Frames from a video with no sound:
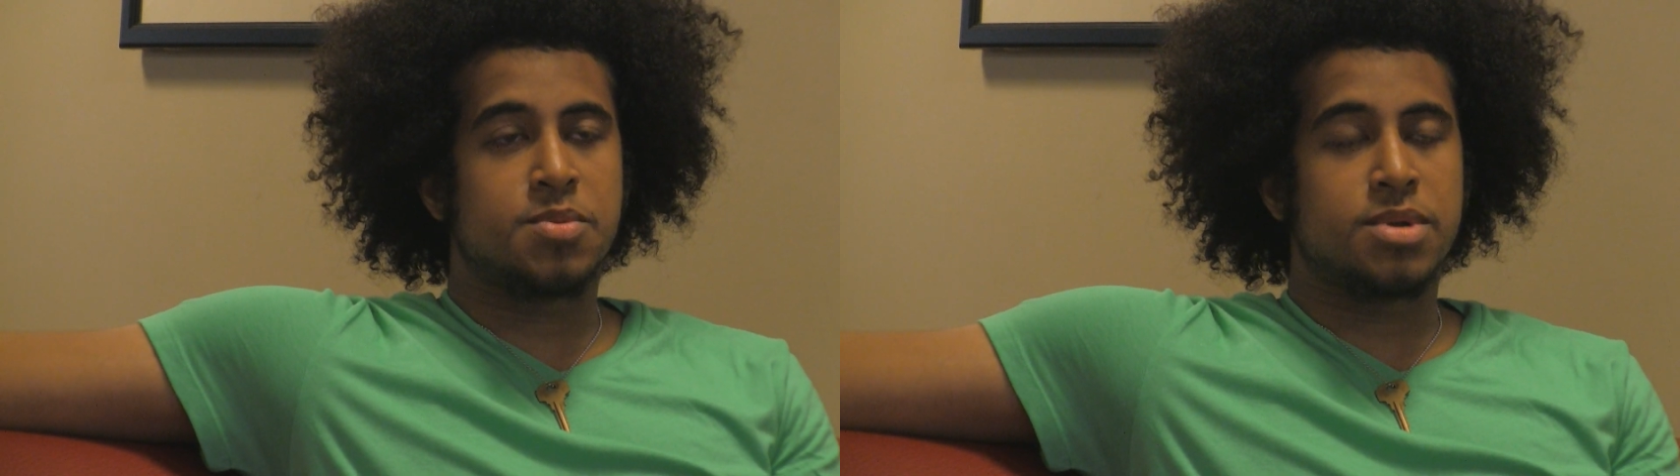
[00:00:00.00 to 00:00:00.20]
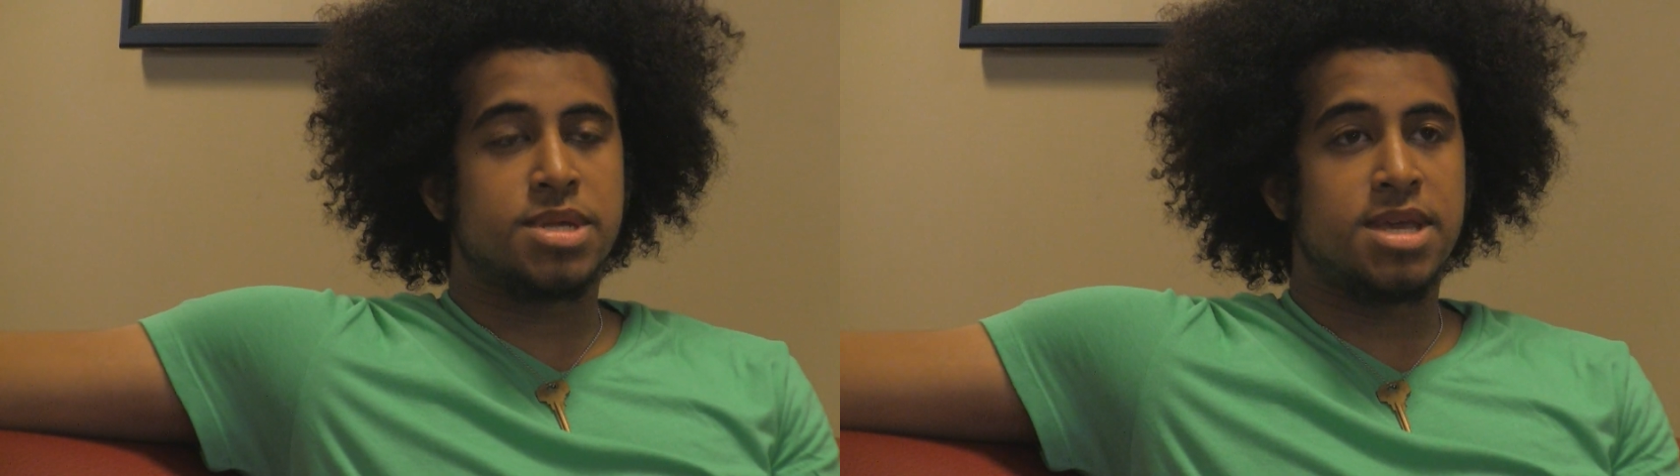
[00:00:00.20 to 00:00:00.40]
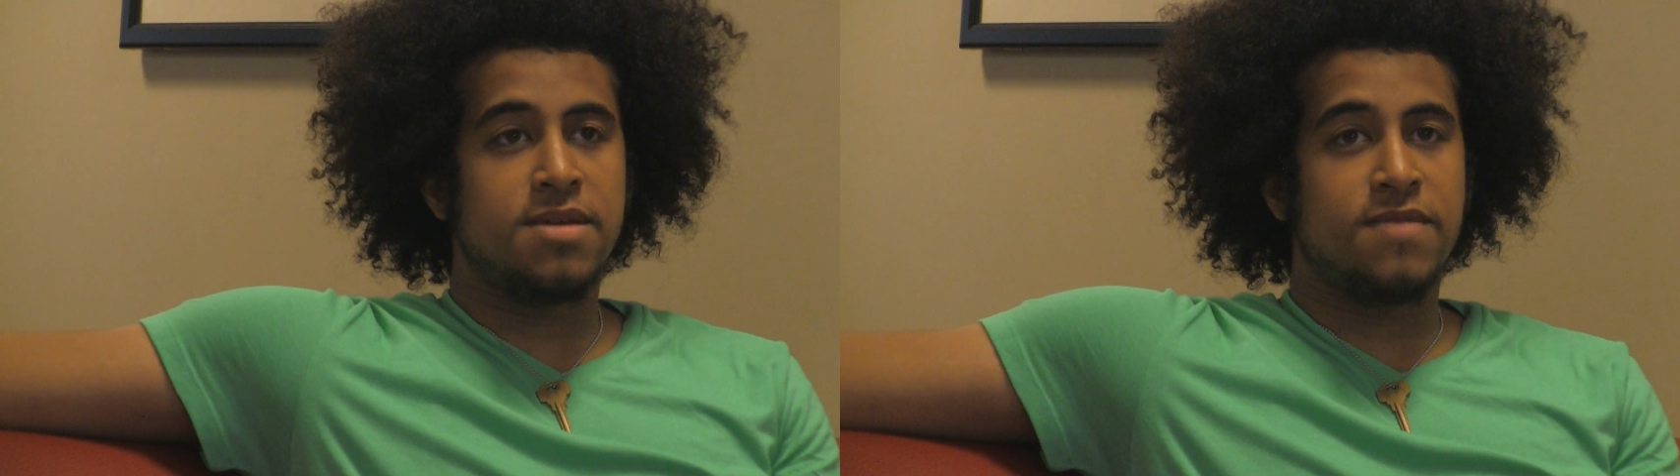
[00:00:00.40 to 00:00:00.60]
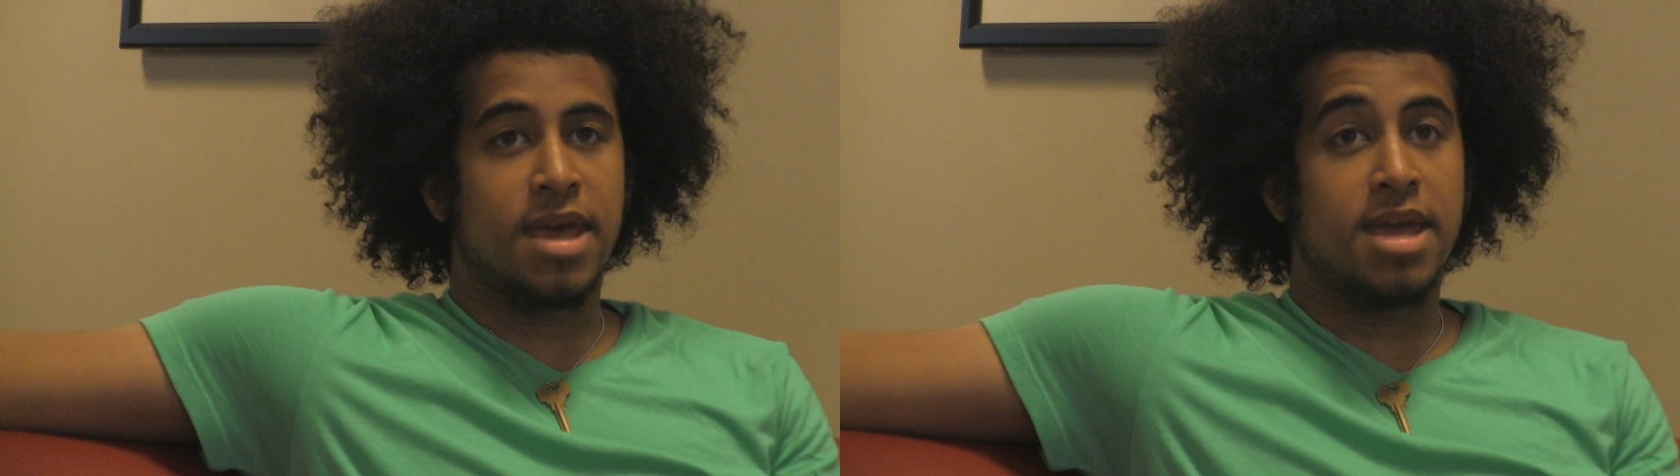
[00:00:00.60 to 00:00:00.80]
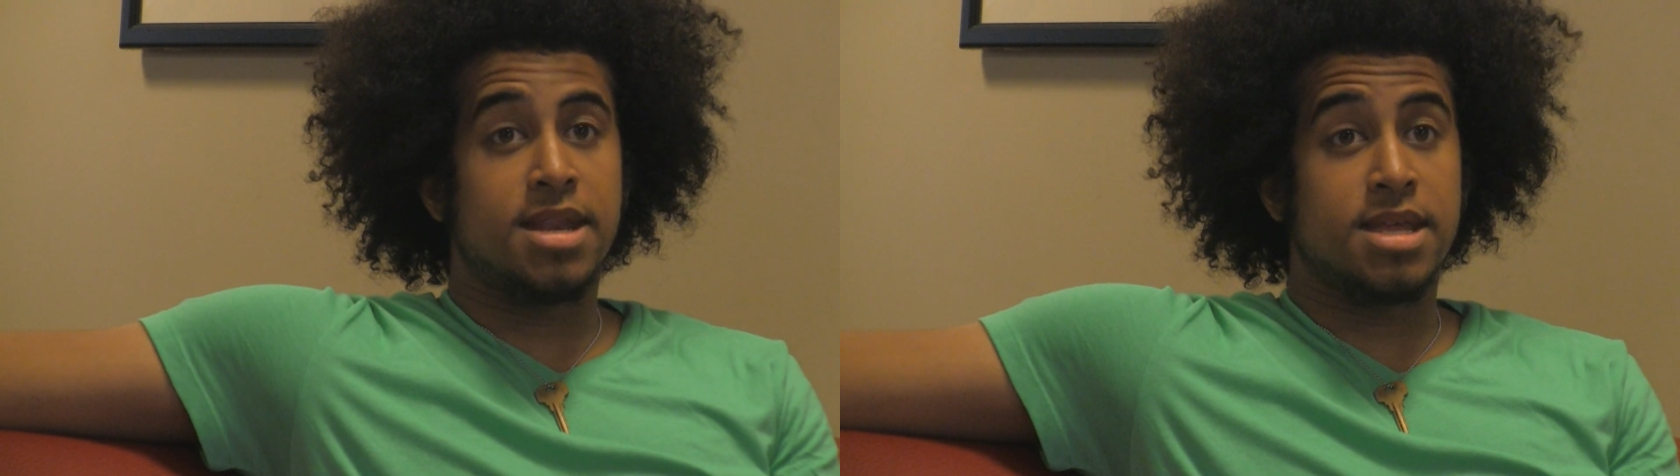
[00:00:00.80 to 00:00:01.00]
perceived
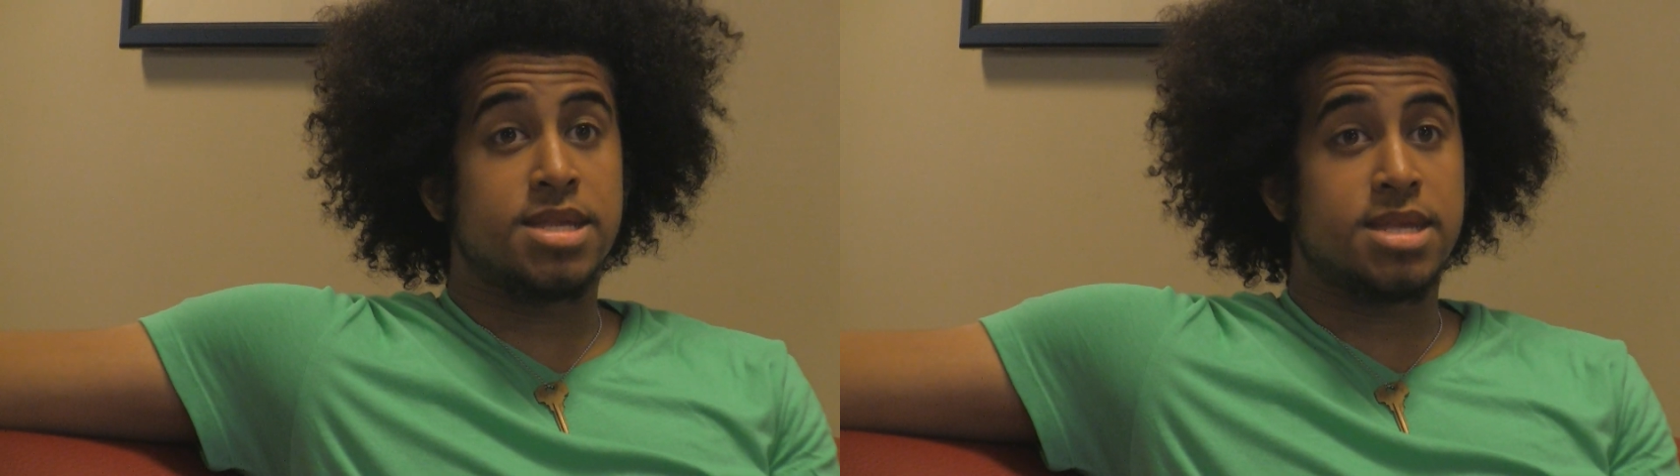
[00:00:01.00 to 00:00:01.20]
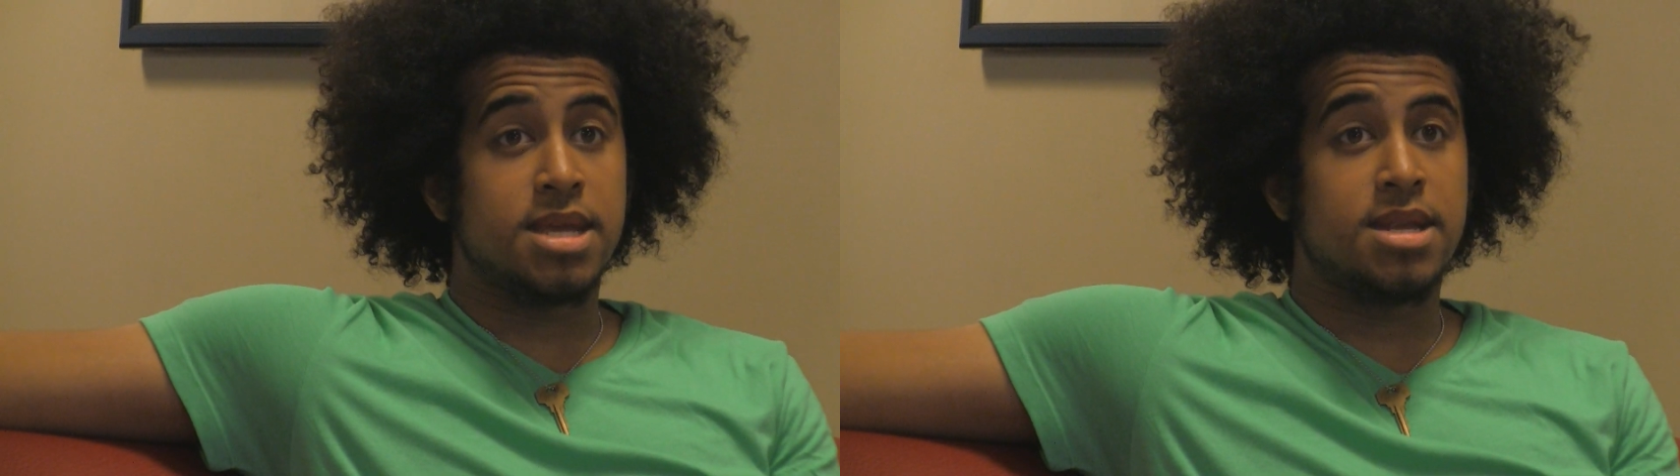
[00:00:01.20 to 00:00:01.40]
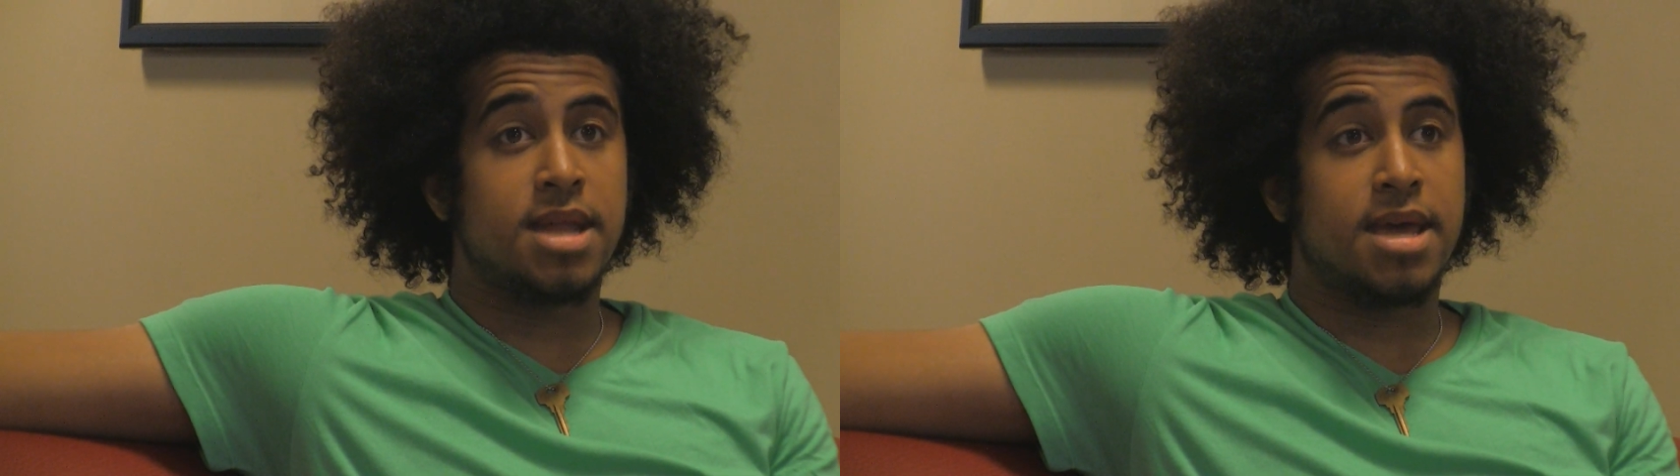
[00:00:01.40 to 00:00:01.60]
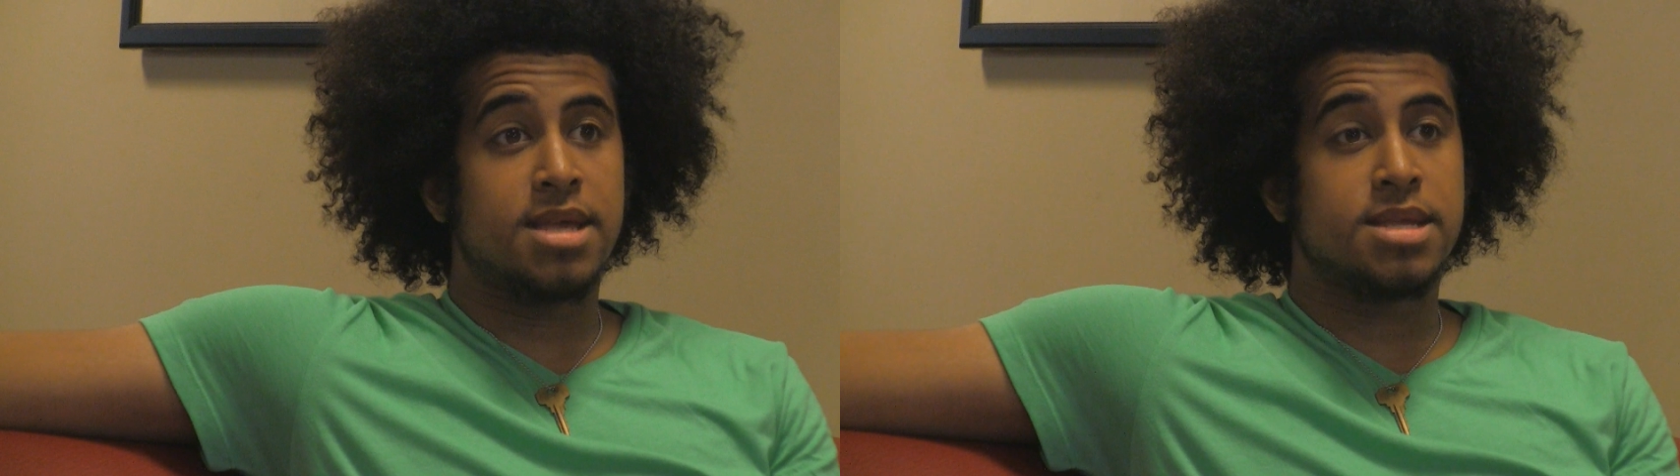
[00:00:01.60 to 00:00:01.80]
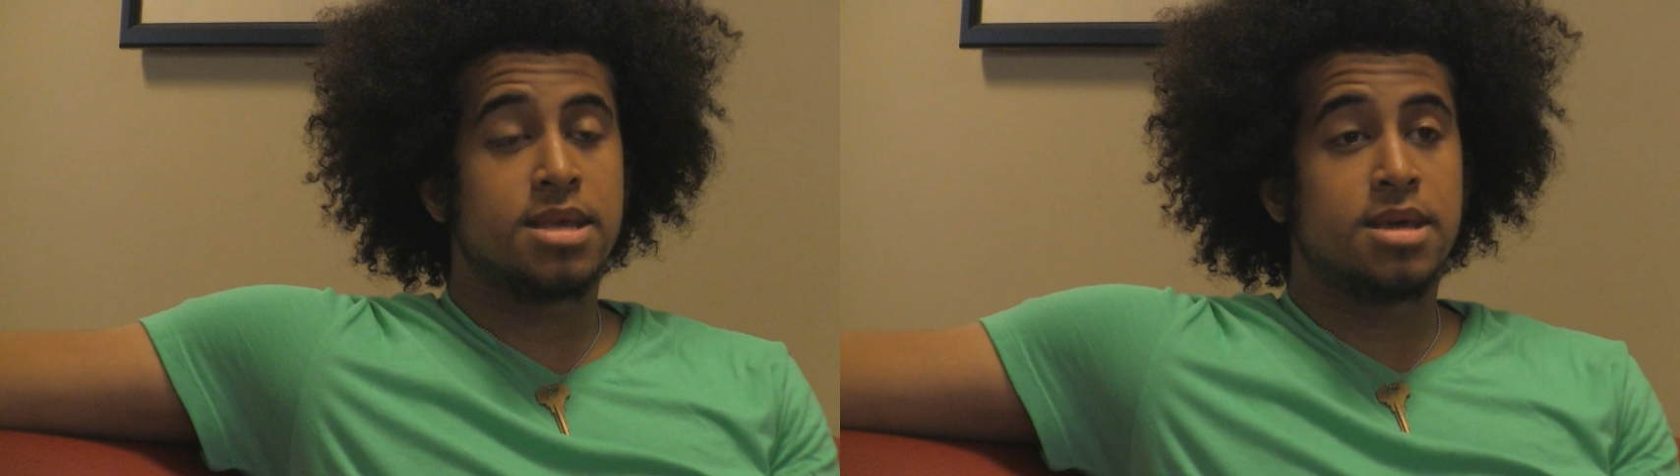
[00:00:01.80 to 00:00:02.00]
and is seen as